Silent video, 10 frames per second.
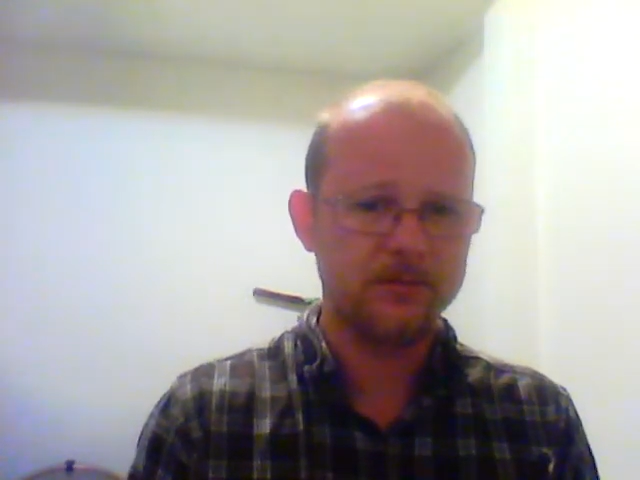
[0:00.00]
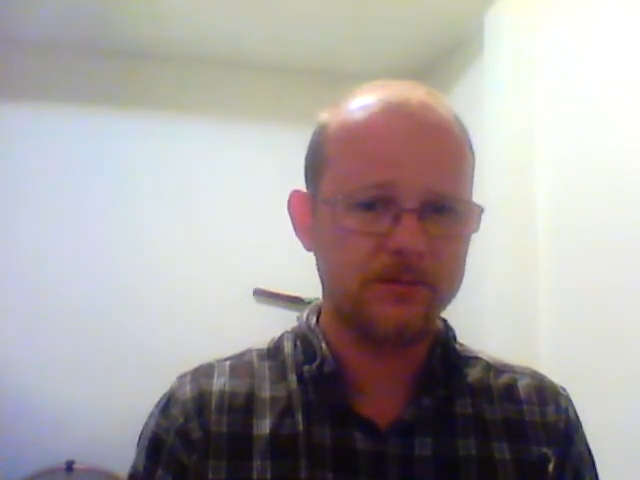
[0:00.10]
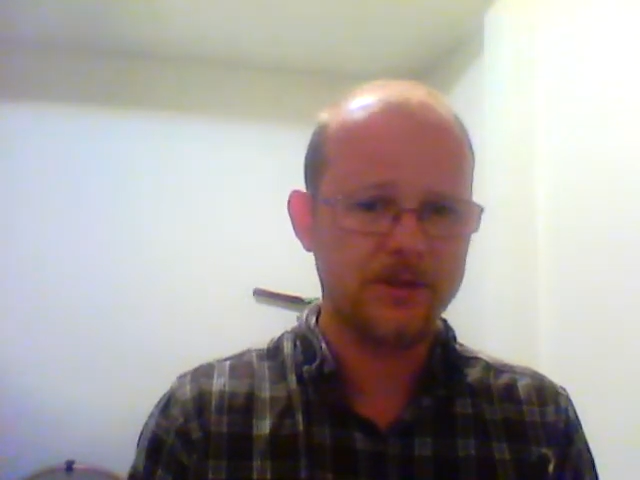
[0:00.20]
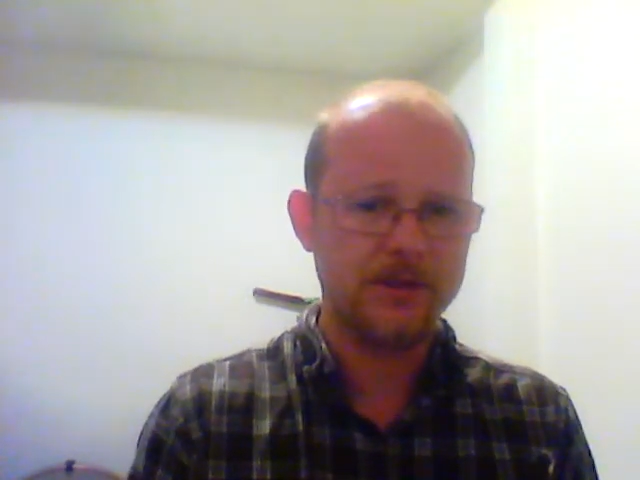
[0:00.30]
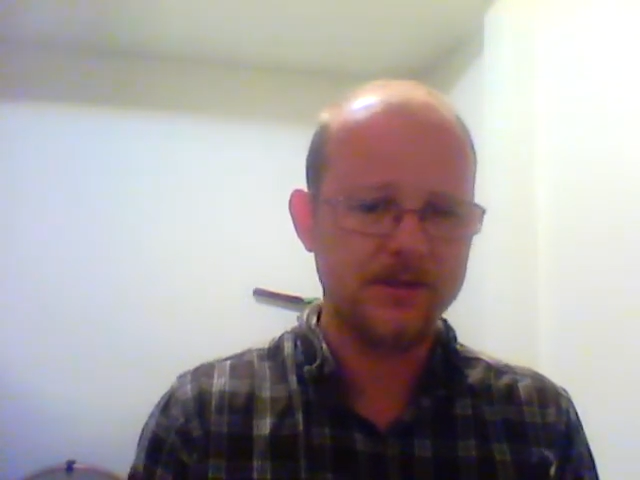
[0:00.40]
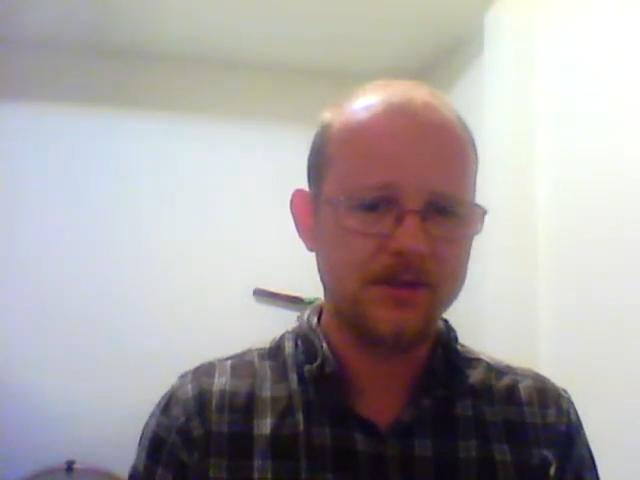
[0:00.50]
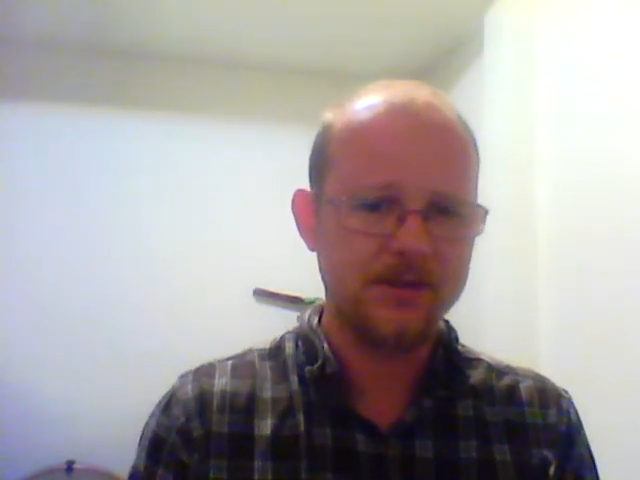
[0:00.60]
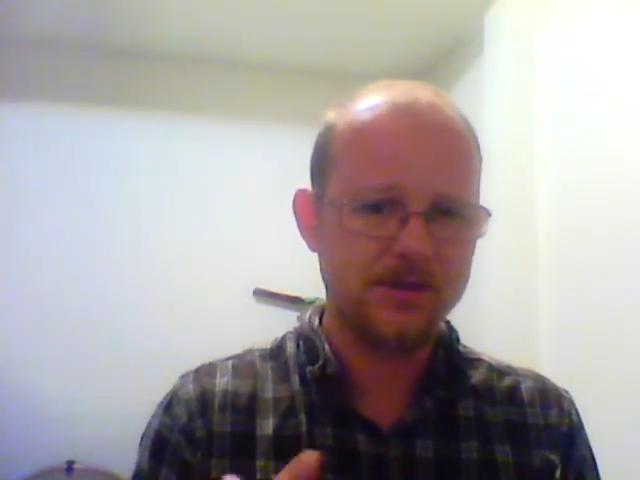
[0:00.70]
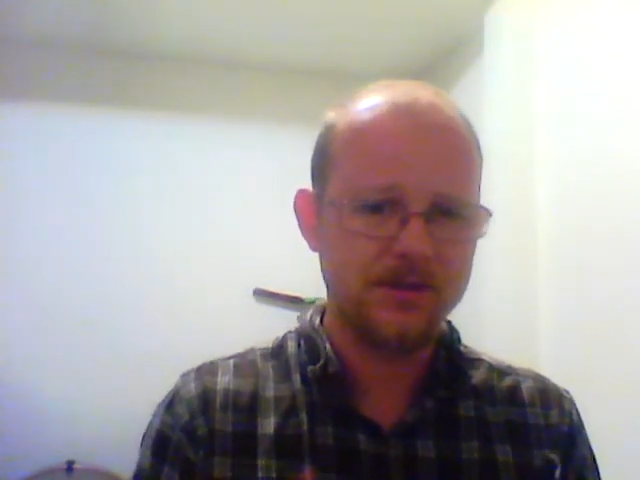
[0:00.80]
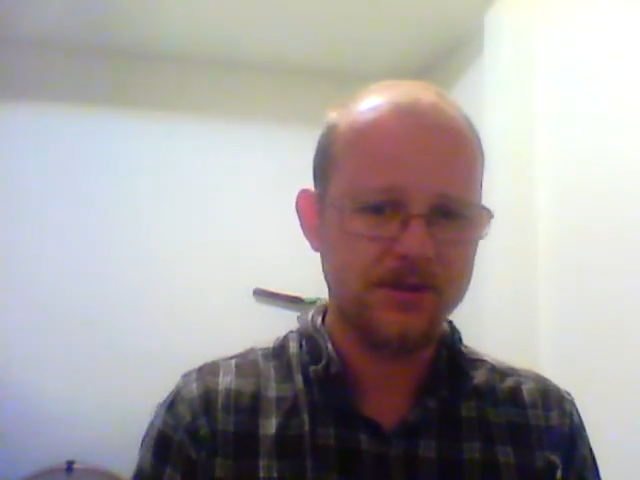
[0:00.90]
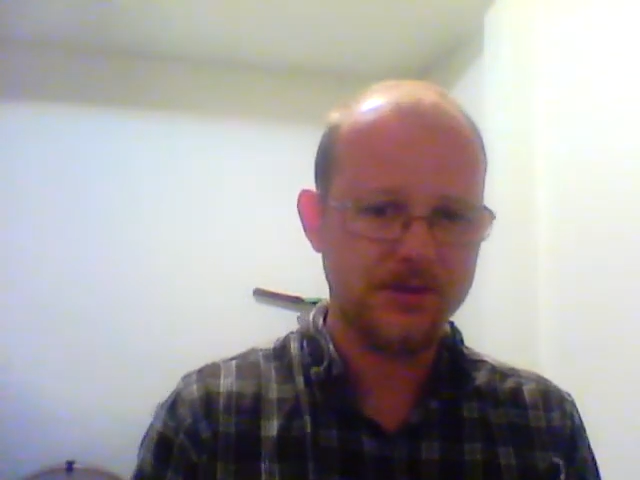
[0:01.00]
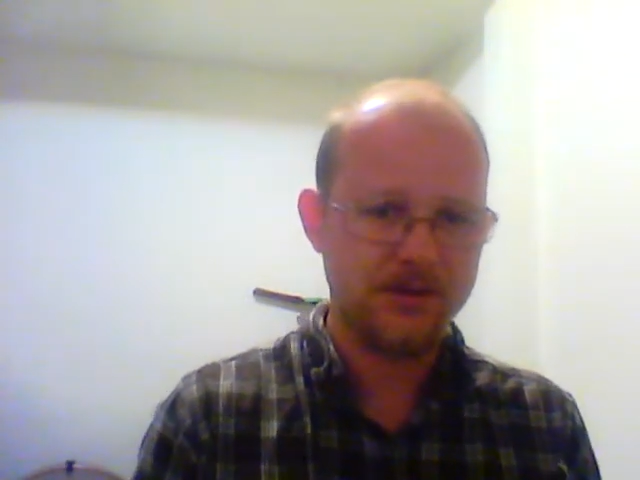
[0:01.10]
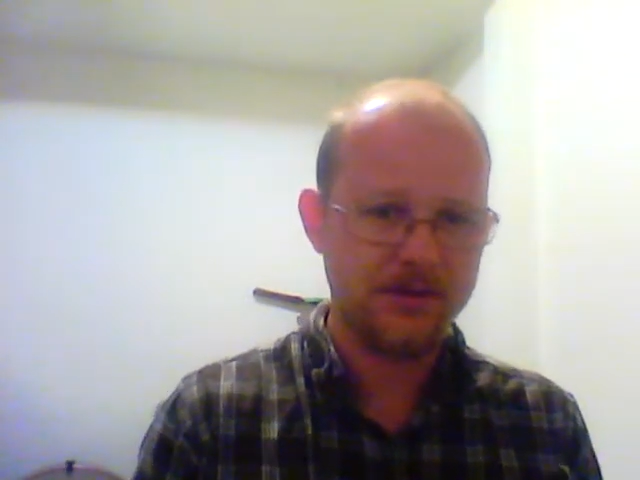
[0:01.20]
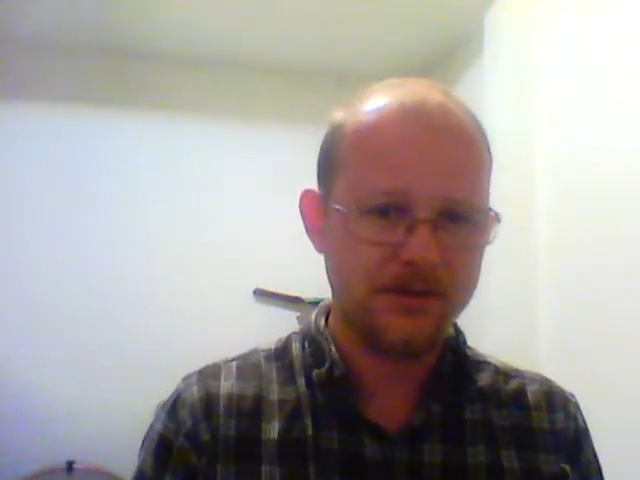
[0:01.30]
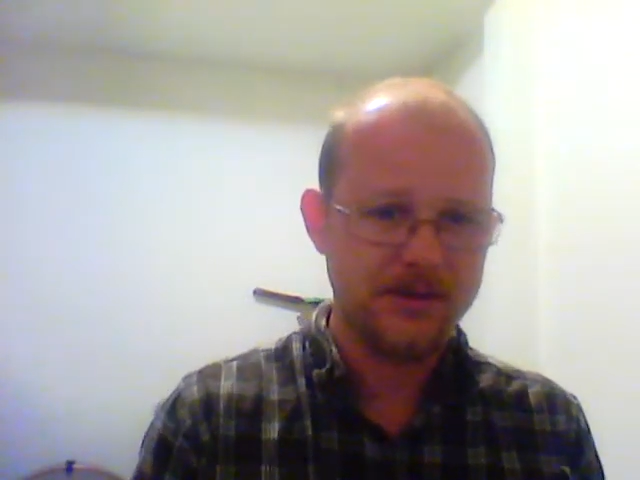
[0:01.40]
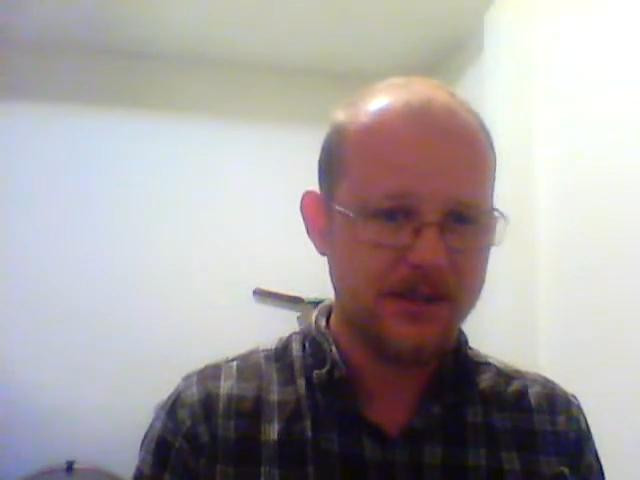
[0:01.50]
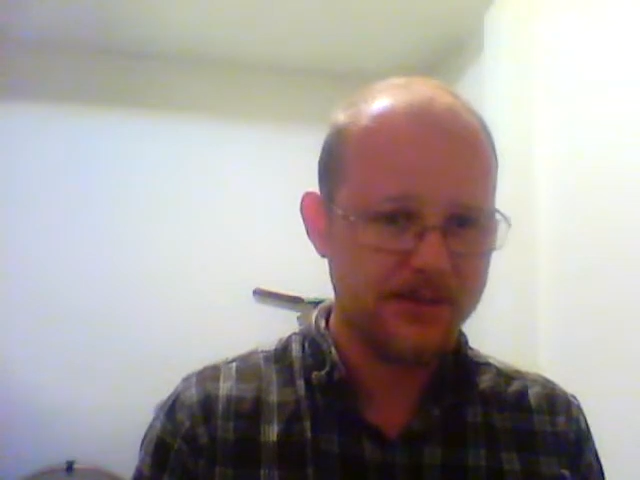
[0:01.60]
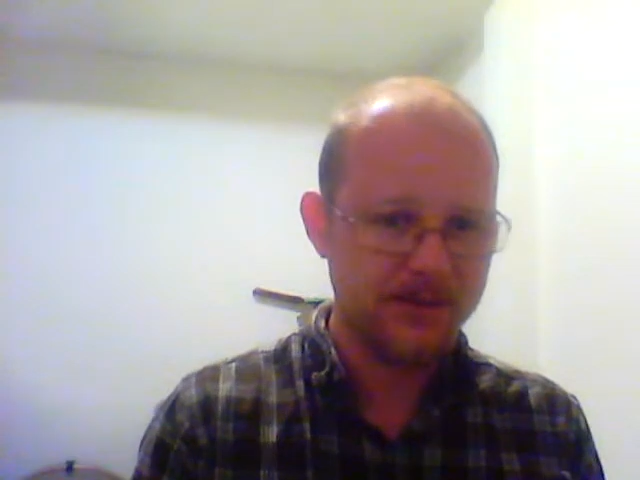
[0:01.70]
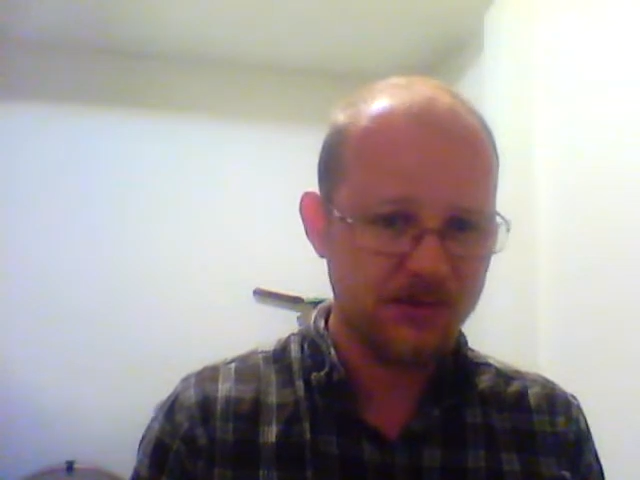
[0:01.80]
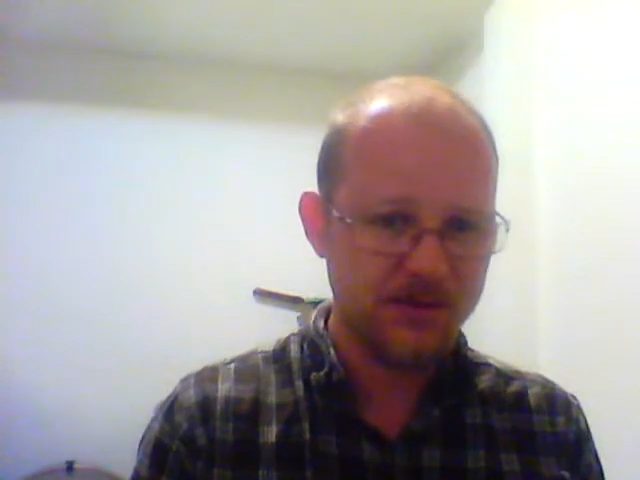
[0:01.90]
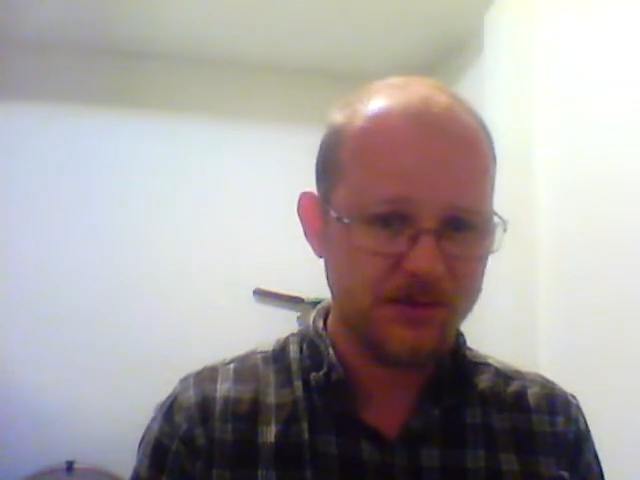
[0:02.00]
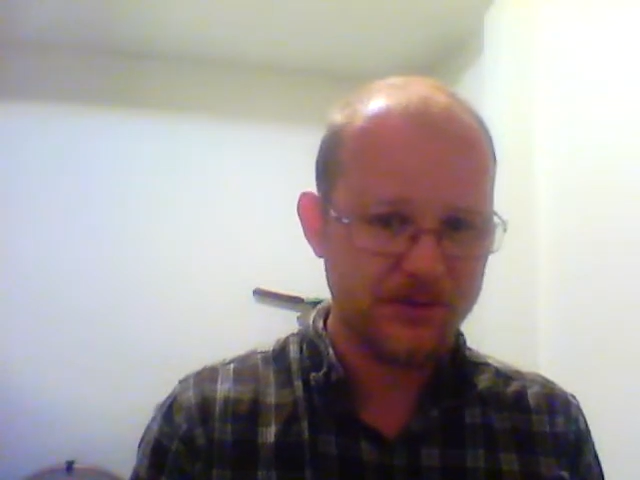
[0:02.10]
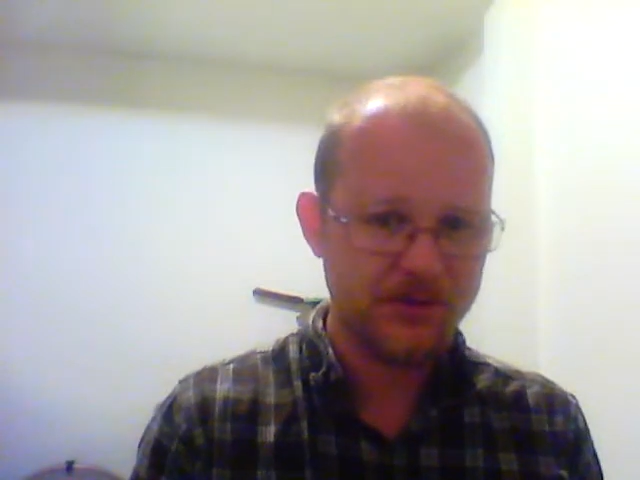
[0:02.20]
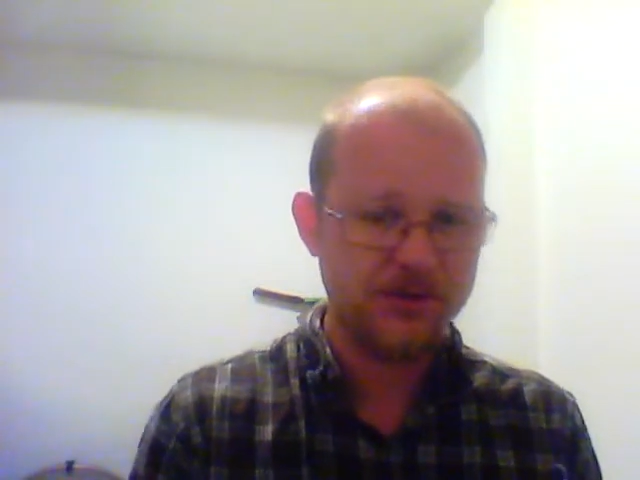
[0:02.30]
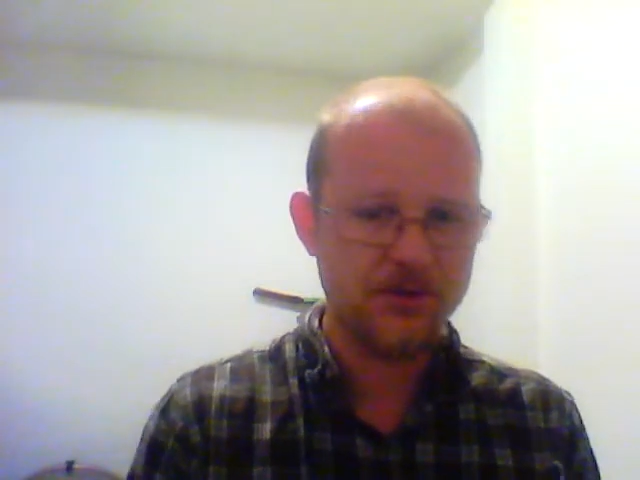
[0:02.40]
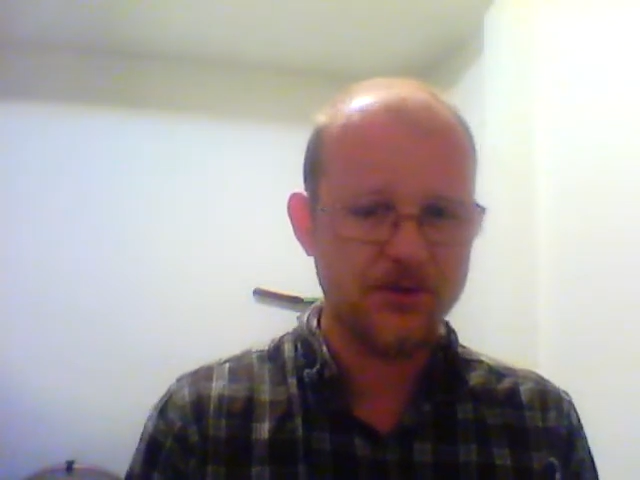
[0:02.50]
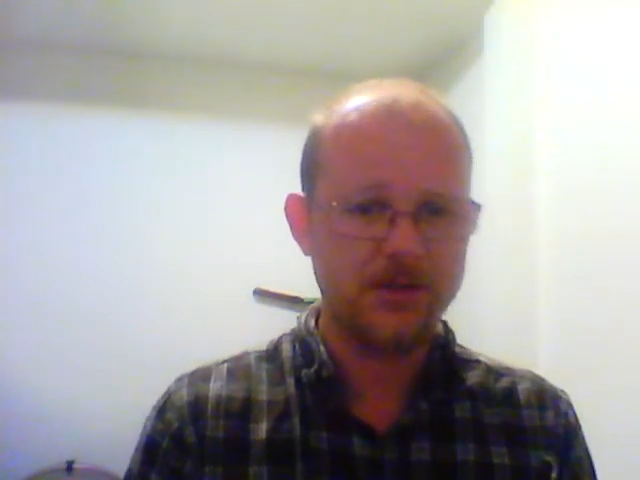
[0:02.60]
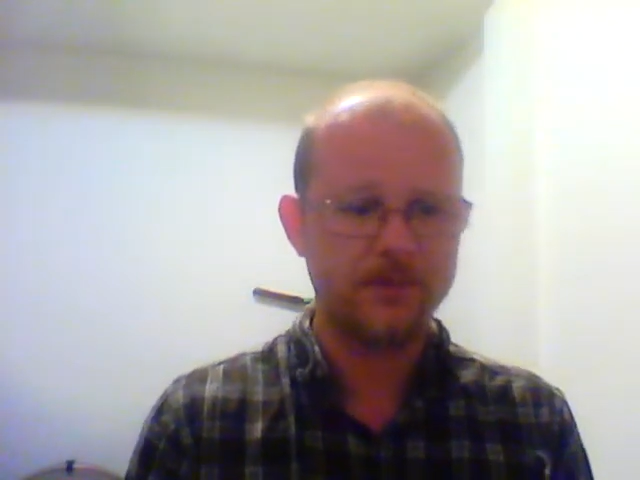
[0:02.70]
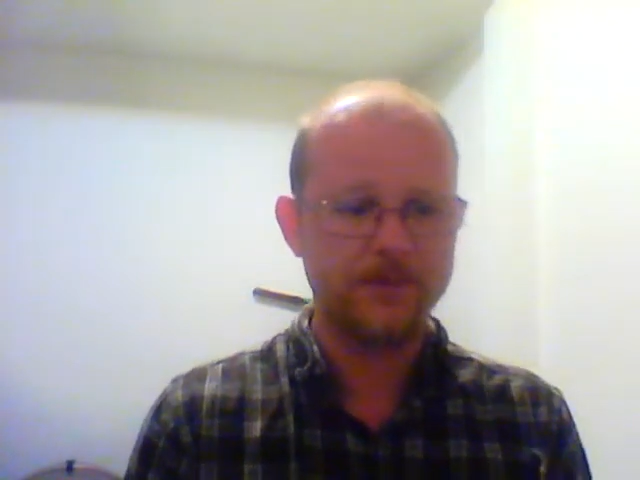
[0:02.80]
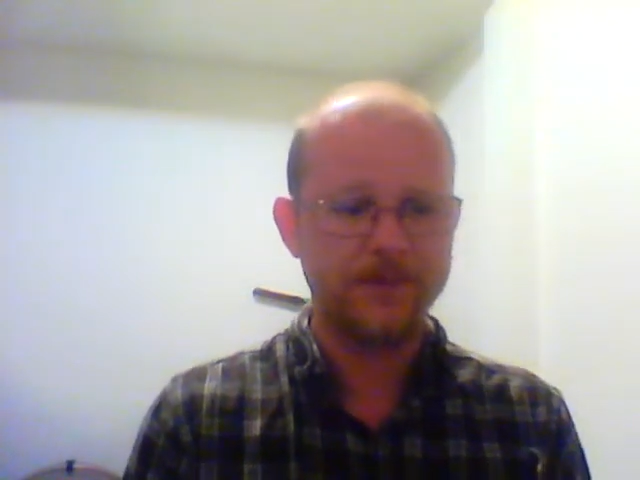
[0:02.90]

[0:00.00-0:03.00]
because the yeast is still alive in the bottles on the shelf.